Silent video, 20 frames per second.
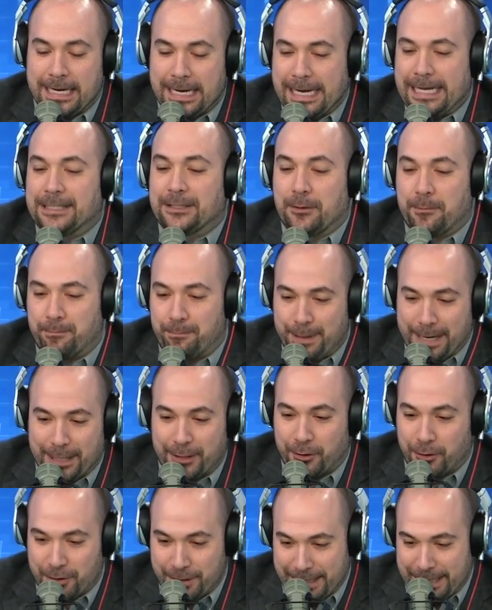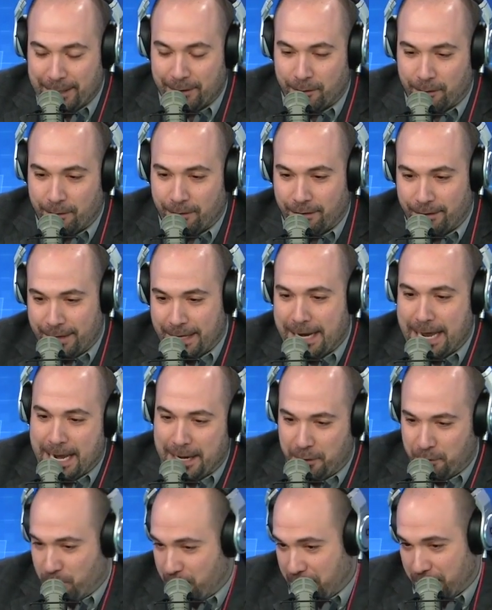is a bigger deal than
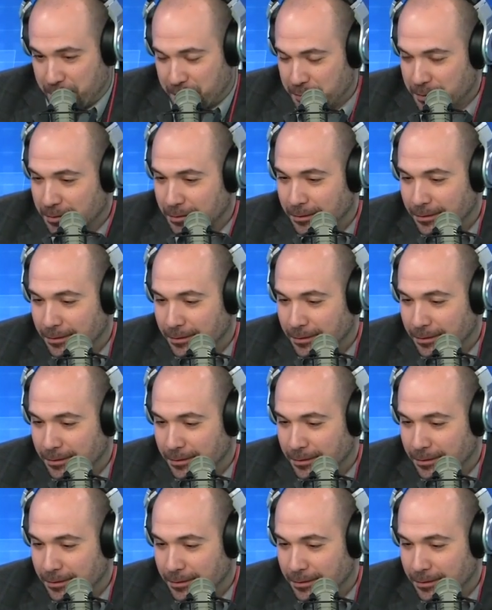anywhere else?